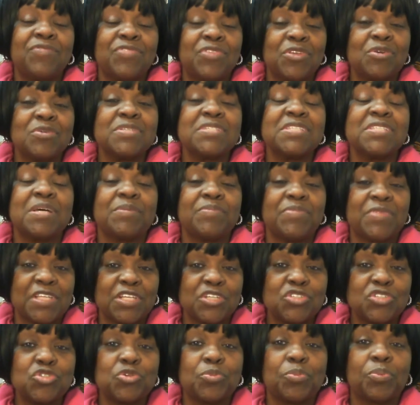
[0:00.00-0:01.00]
there's something
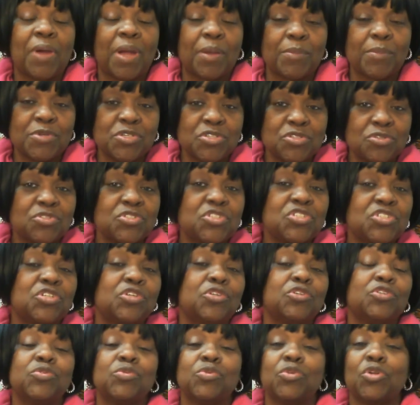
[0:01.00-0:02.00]
that you promise your
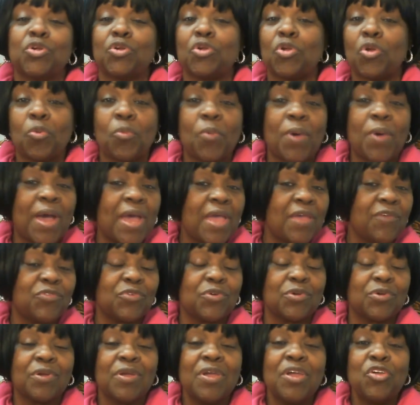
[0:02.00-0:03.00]
children or your wife
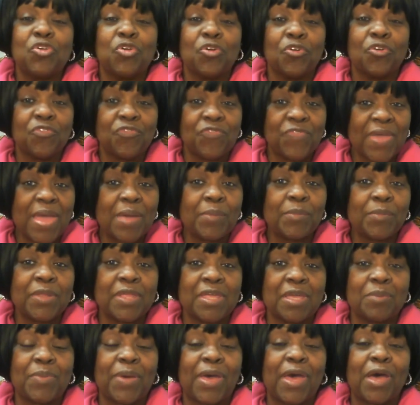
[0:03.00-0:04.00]
or your
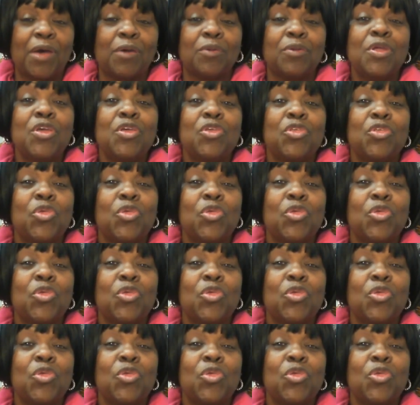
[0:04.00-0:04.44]
family about,